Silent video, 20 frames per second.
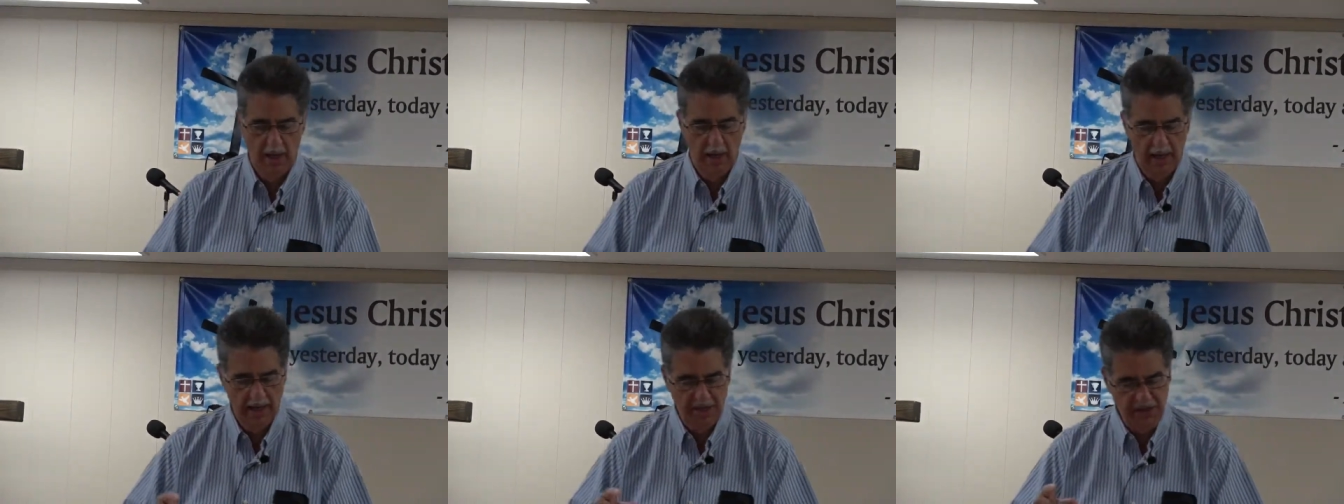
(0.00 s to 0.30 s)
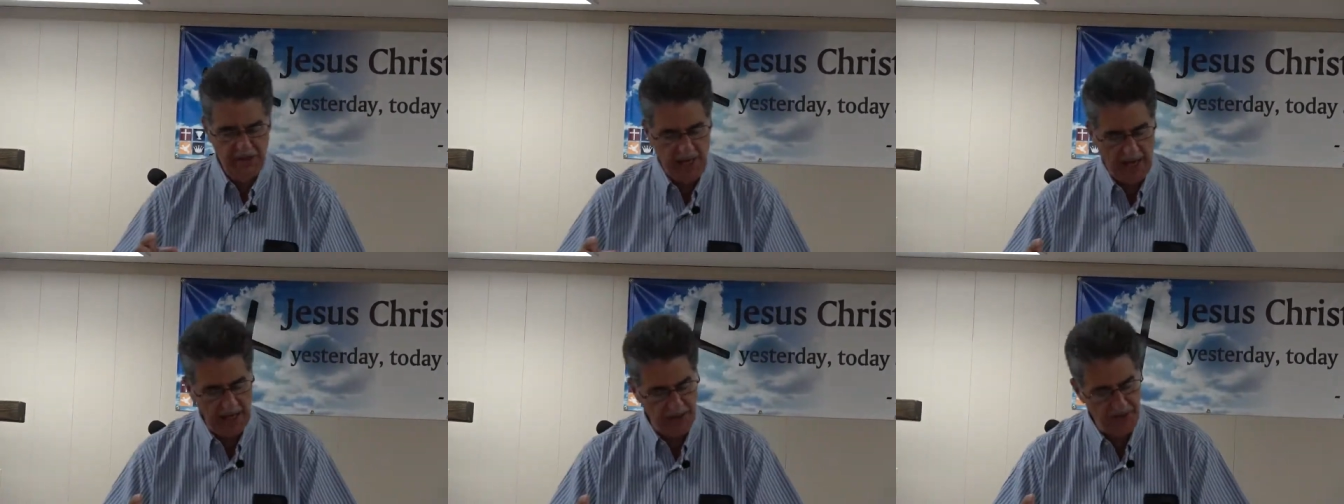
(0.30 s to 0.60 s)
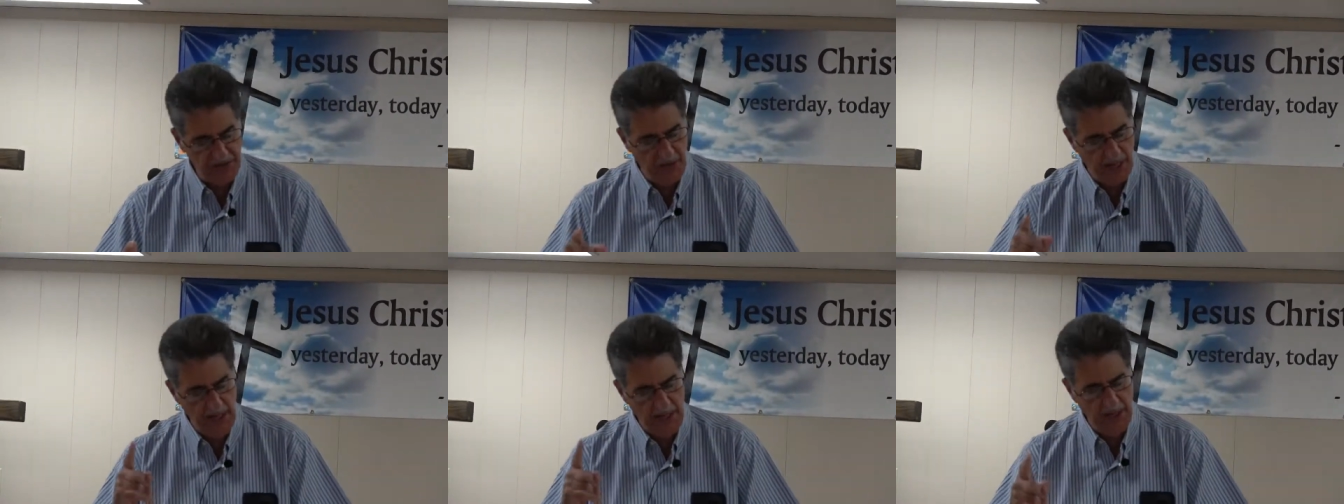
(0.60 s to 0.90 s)
it
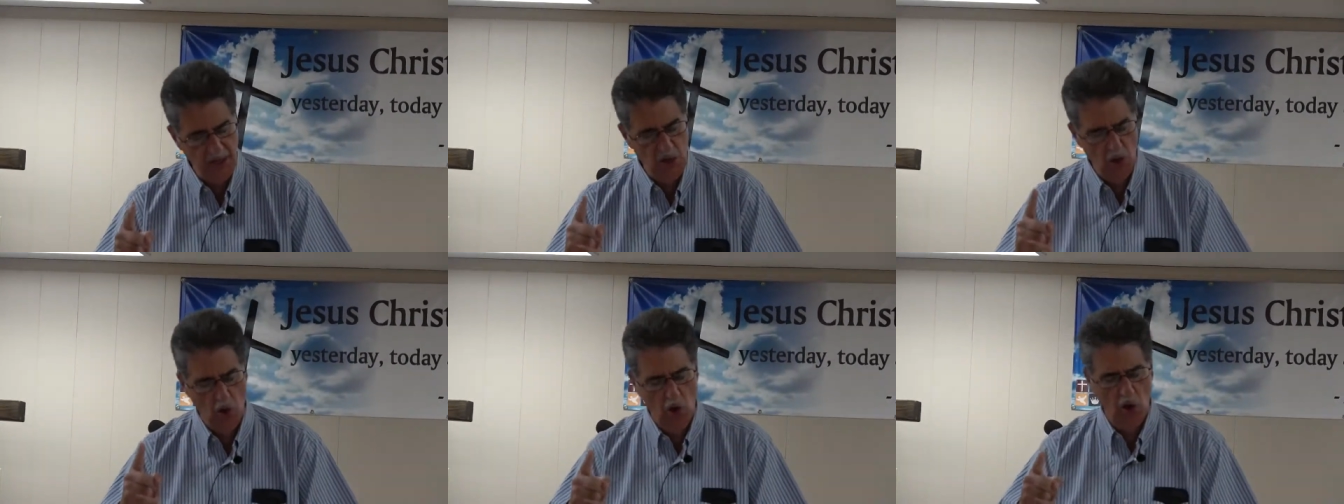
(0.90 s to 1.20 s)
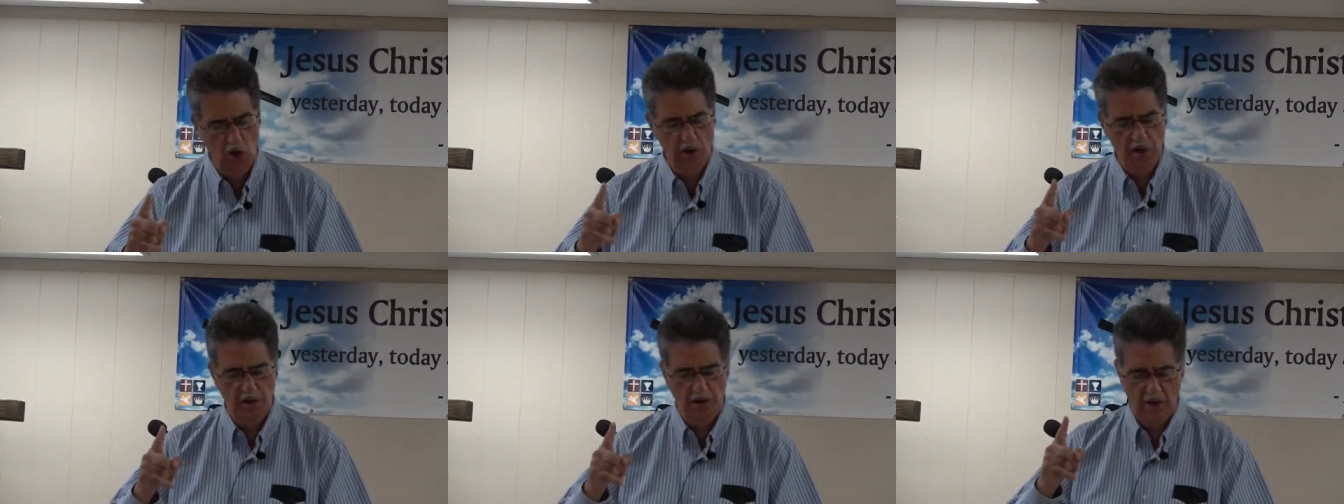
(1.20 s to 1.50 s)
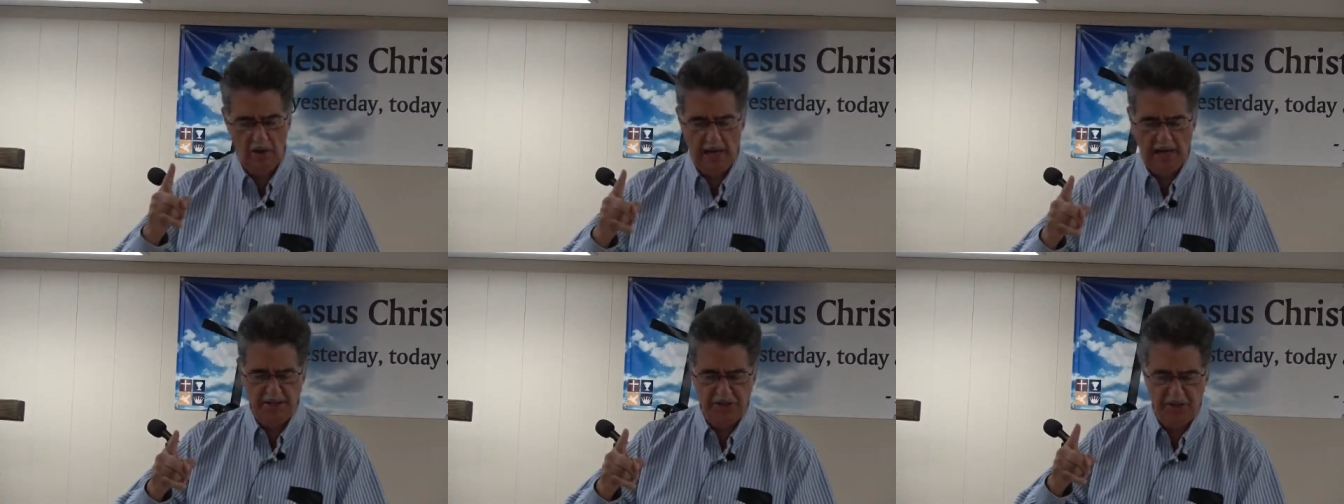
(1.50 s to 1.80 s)
says, In your,
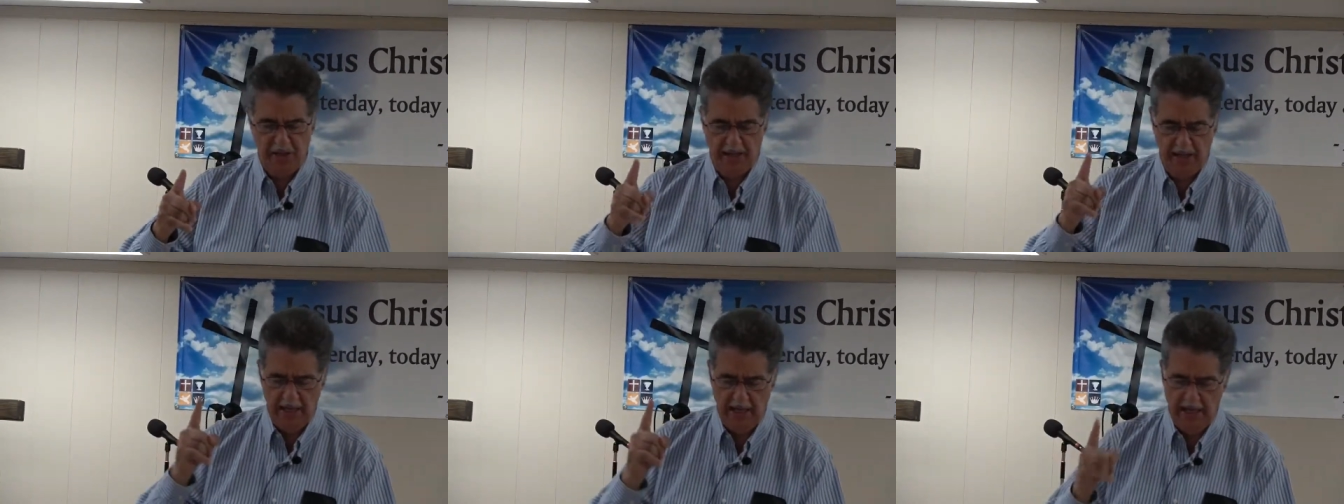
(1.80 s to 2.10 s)
God said,